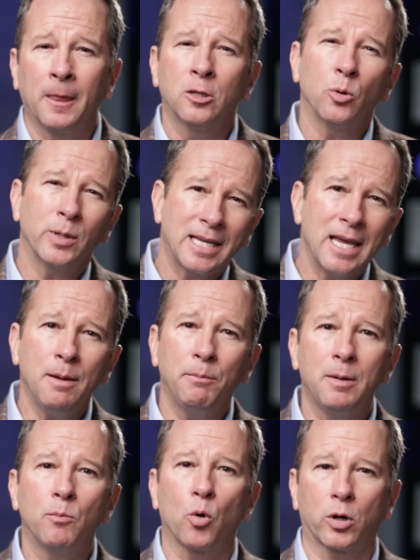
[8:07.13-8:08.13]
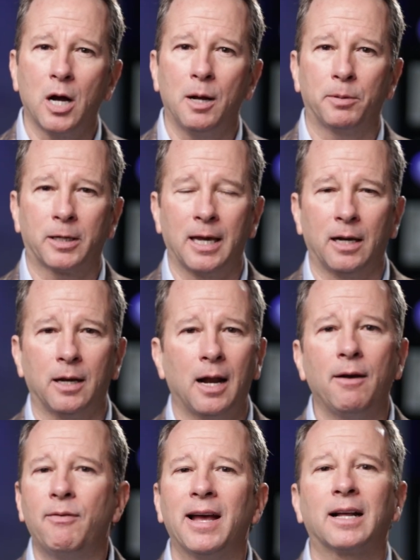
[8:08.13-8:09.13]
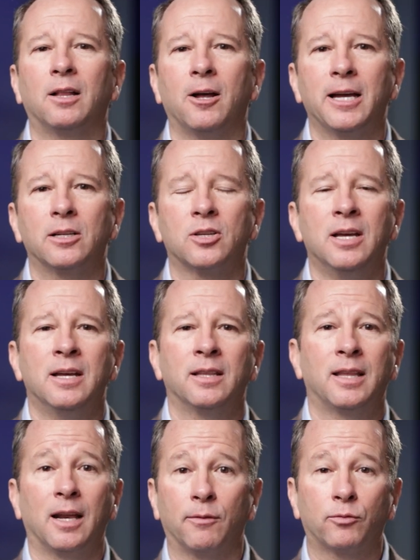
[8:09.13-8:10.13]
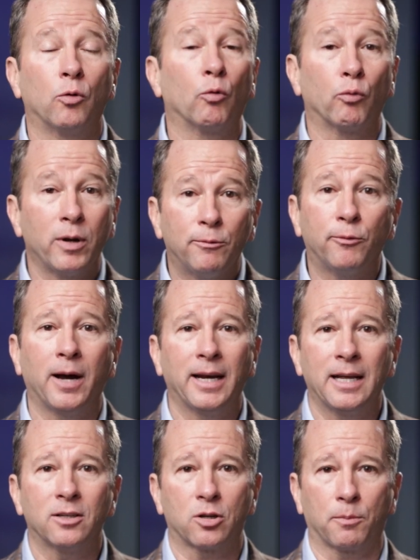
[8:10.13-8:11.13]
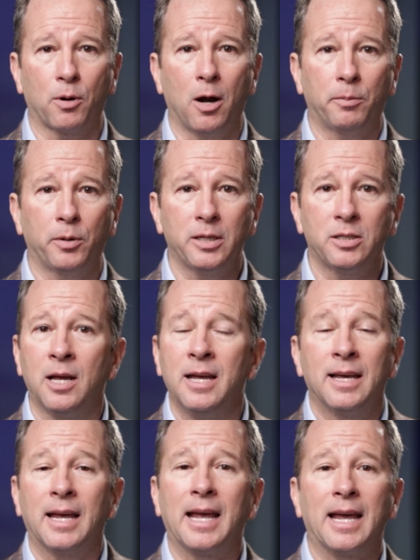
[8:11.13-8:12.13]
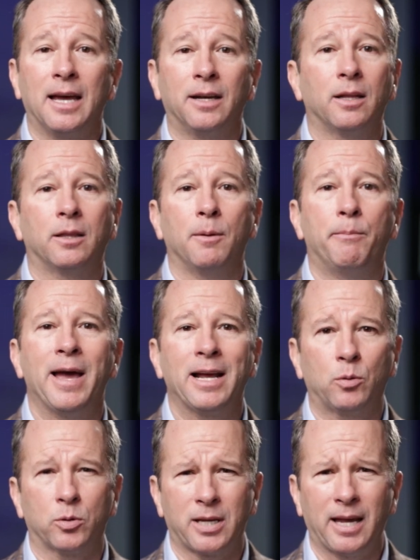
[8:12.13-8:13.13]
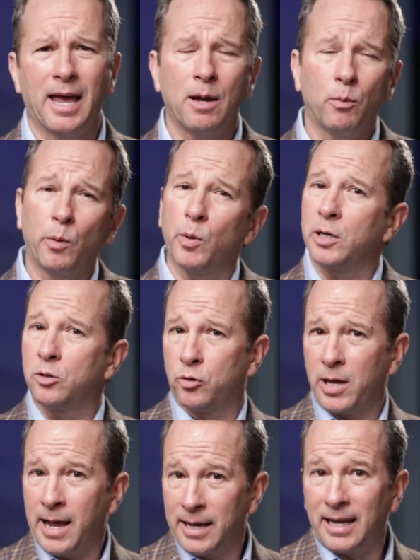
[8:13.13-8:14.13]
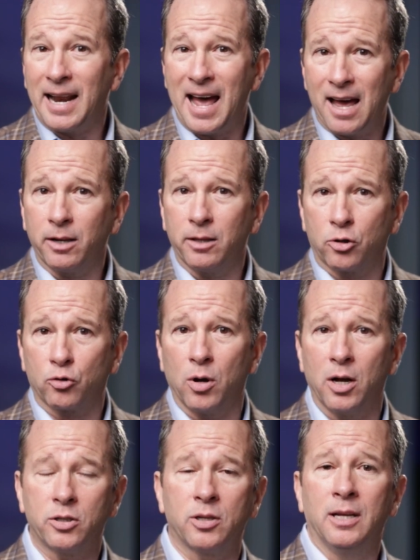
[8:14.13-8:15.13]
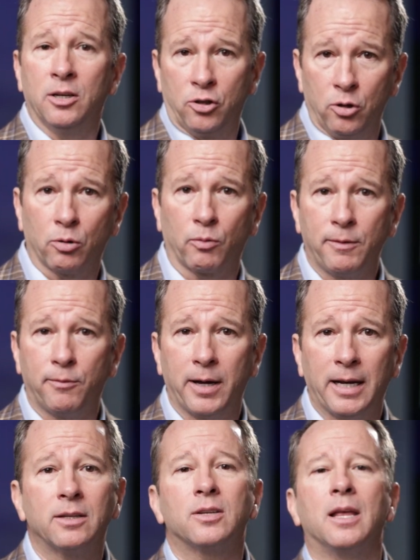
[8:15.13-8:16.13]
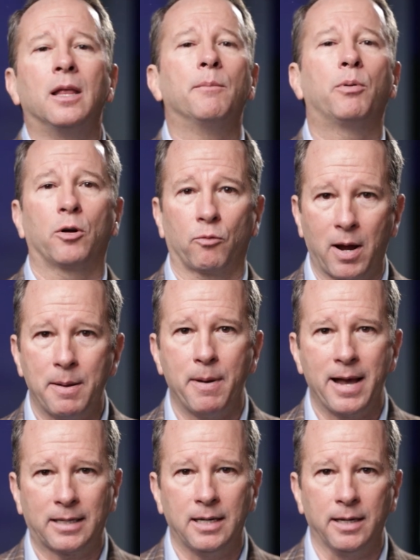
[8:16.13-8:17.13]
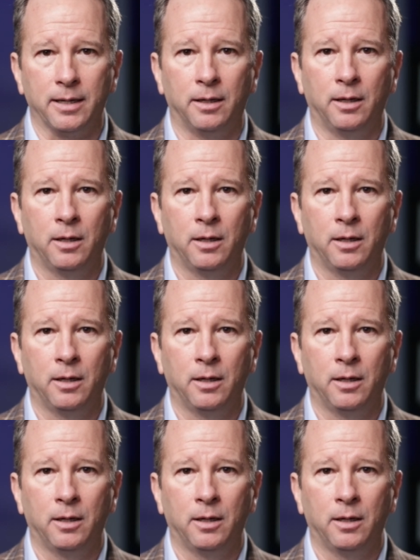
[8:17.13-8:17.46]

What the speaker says: So it can be more complicated. I've had clients that have refinanced their properties and the bank will say, hey, we want to take it out of the trust, do the refinance, and then put it right back in.